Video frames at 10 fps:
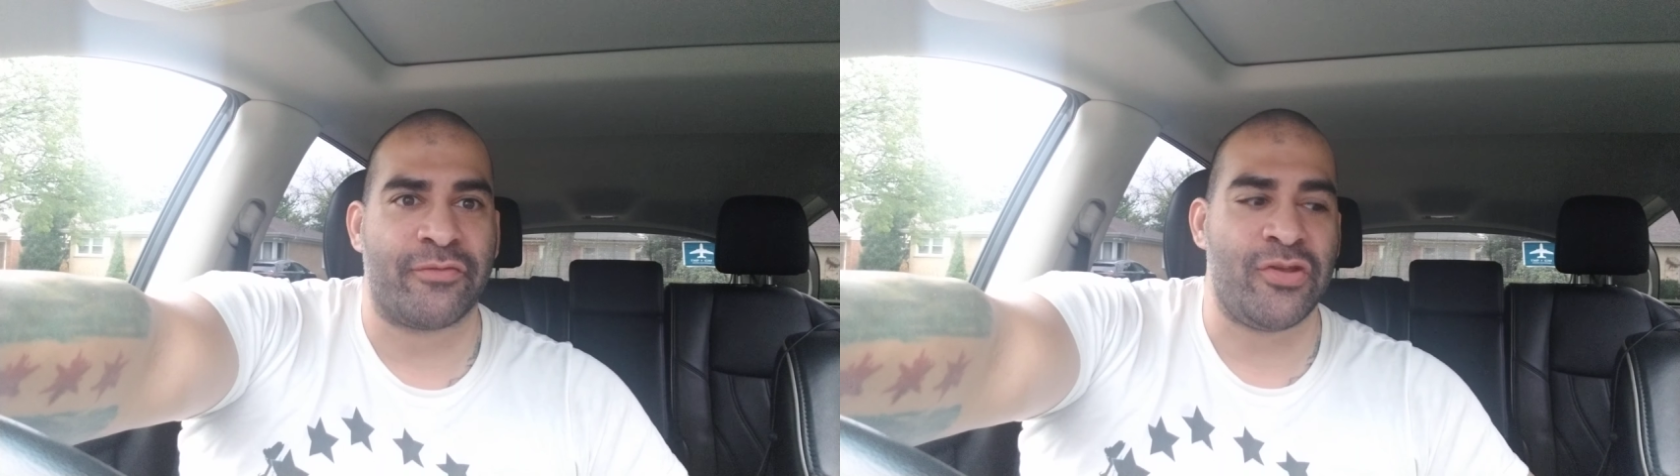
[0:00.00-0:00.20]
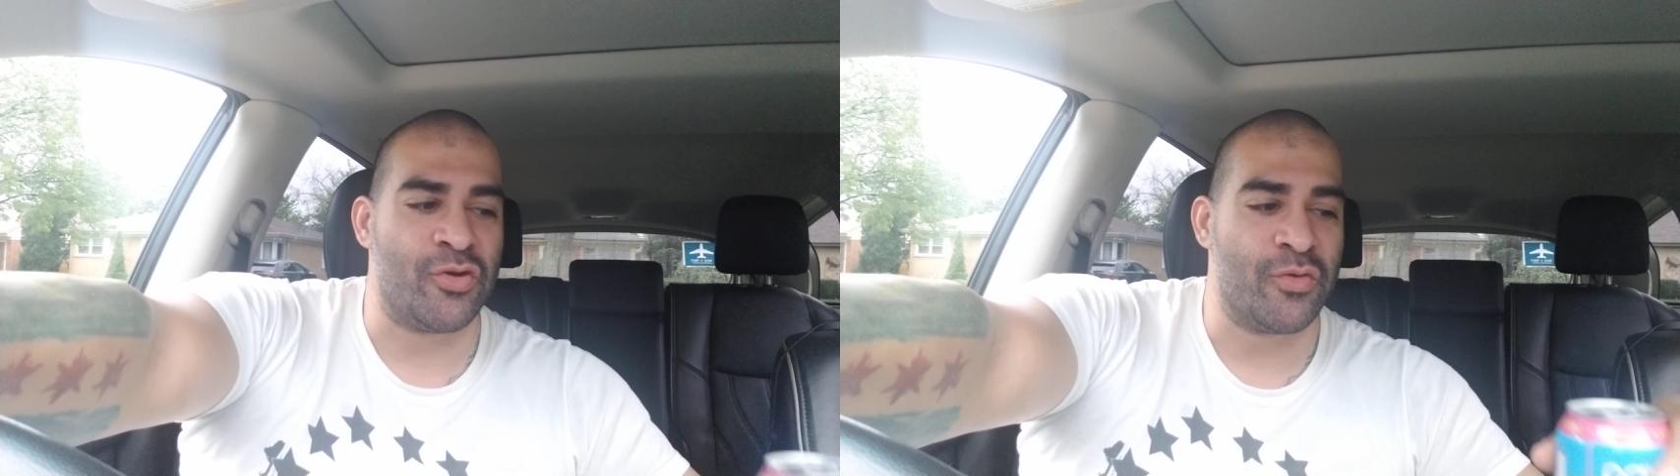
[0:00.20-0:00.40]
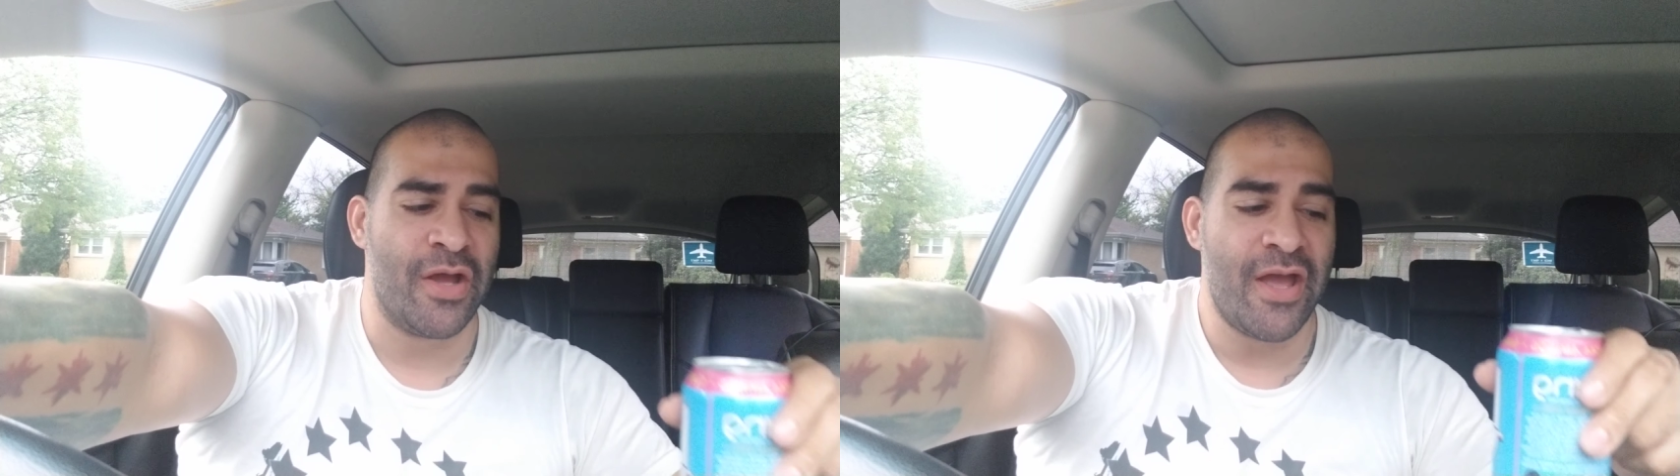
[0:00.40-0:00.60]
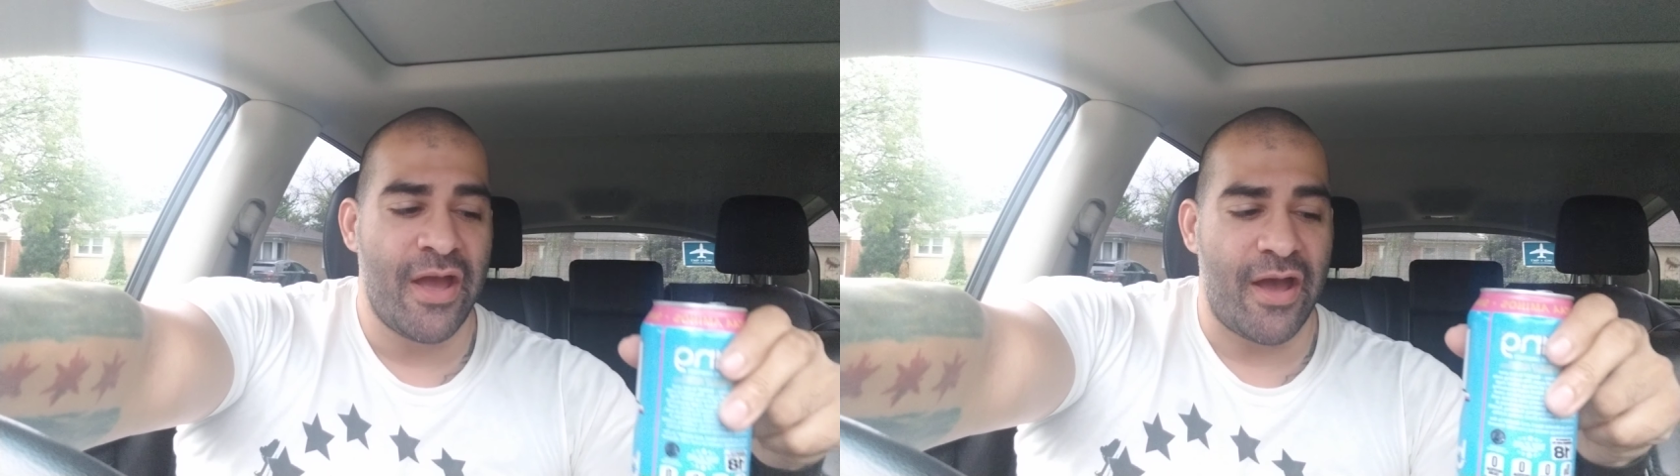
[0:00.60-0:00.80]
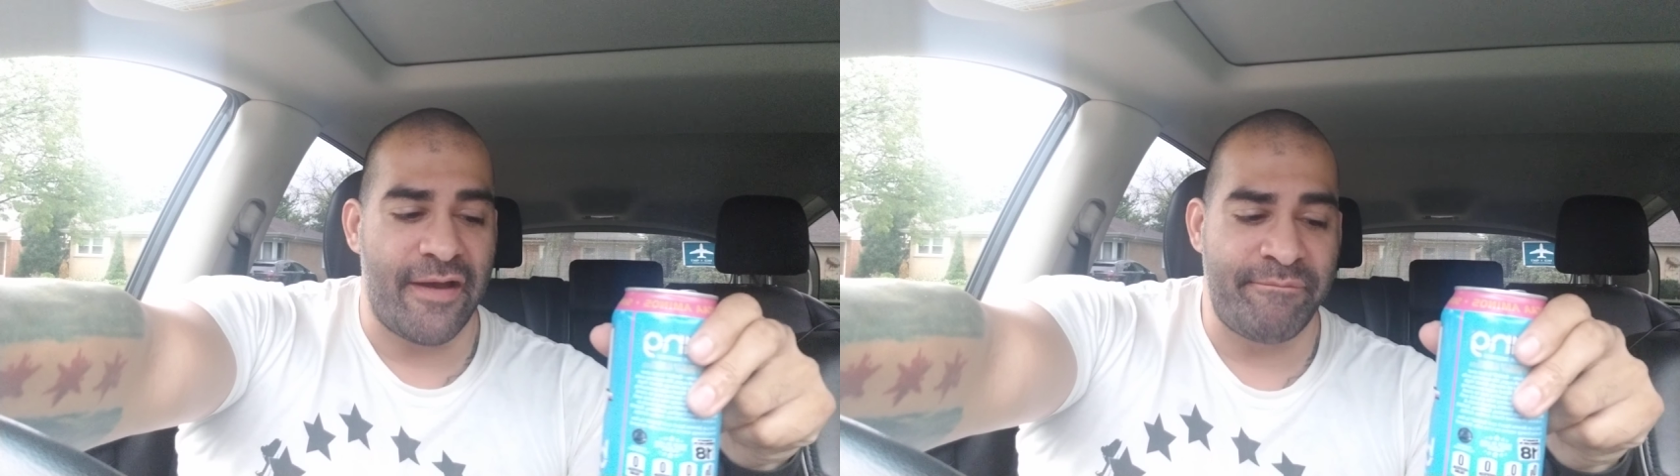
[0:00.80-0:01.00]
review.
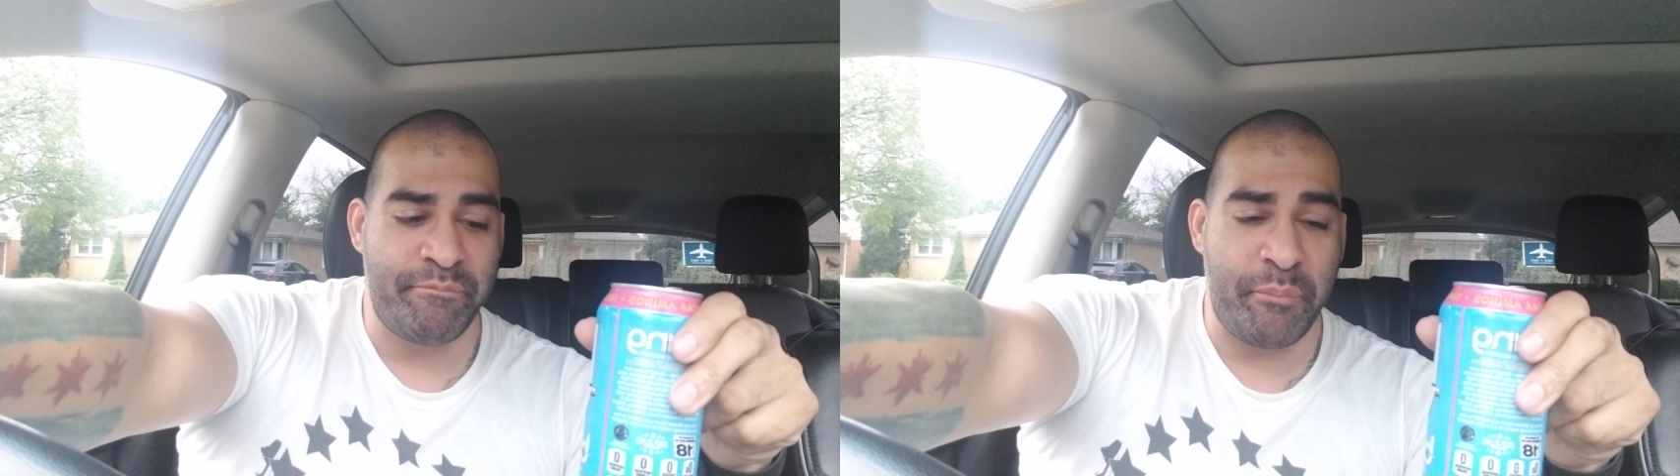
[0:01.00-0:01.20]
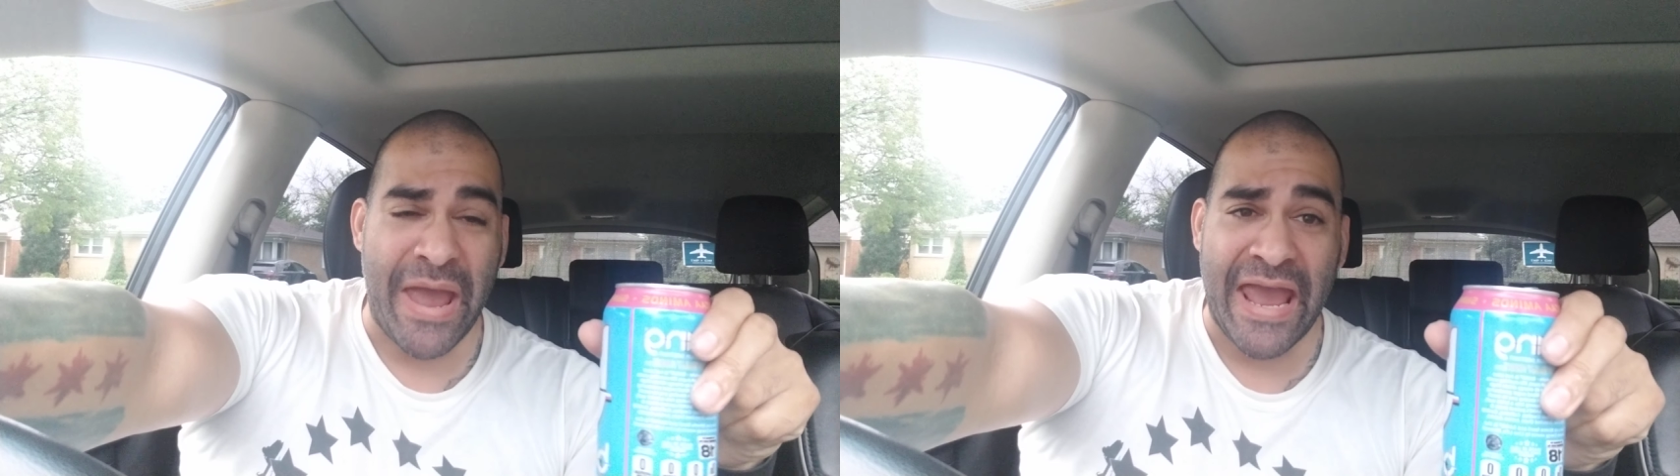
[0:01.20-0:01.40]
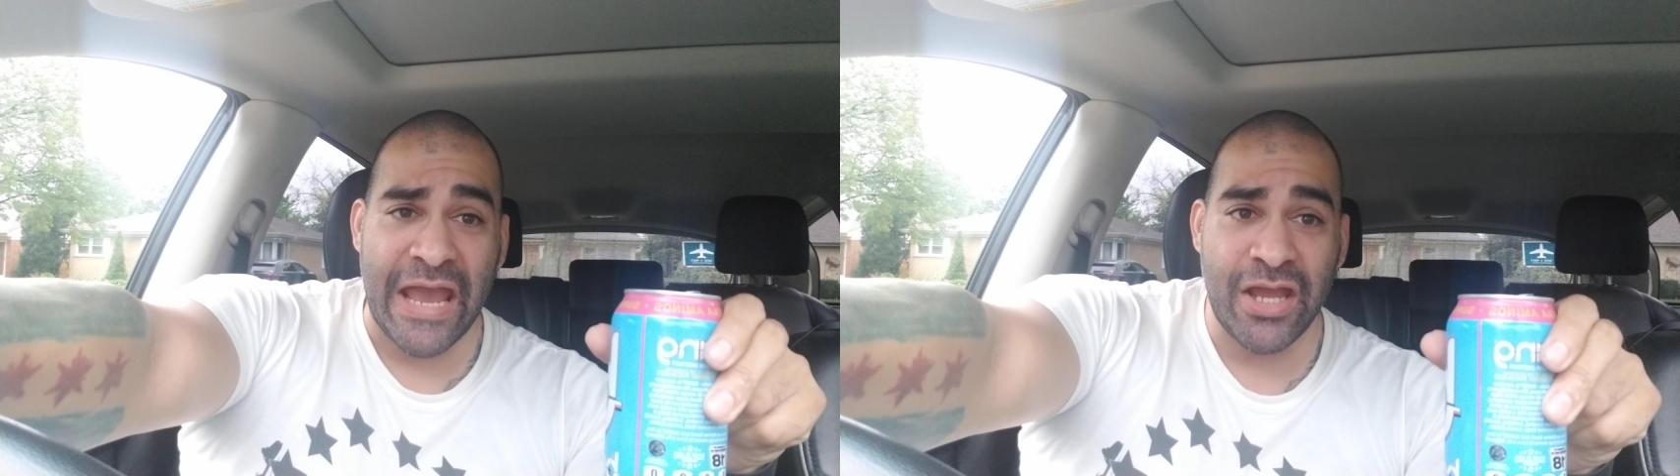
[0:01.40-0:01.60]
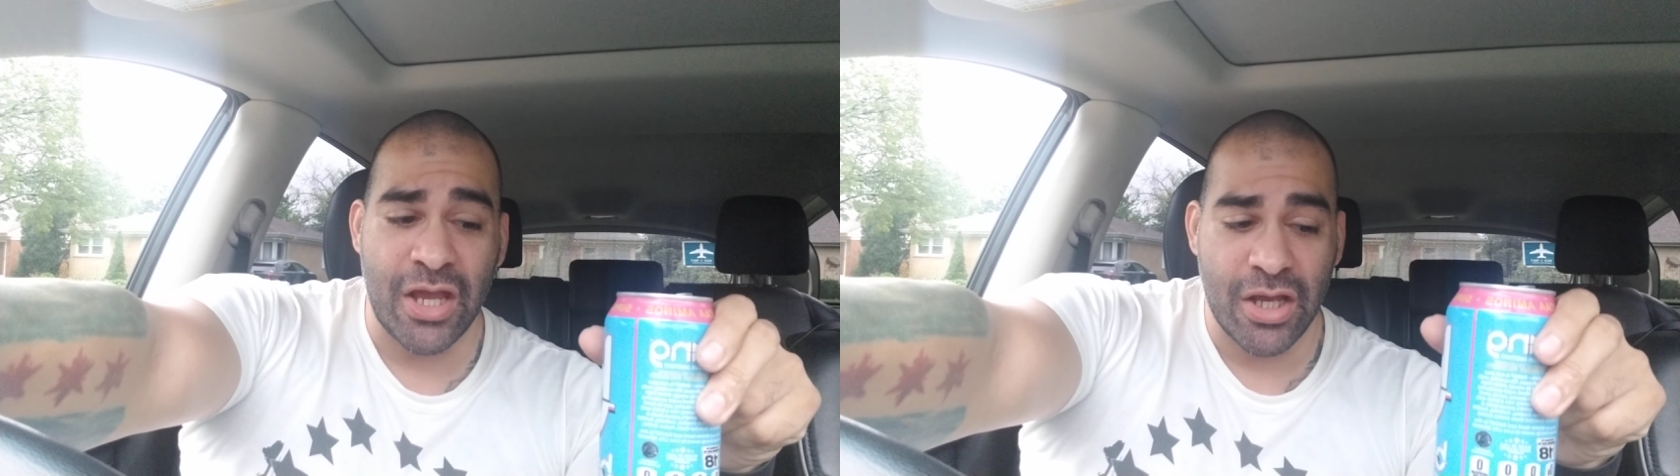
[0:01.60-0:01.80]
A bang.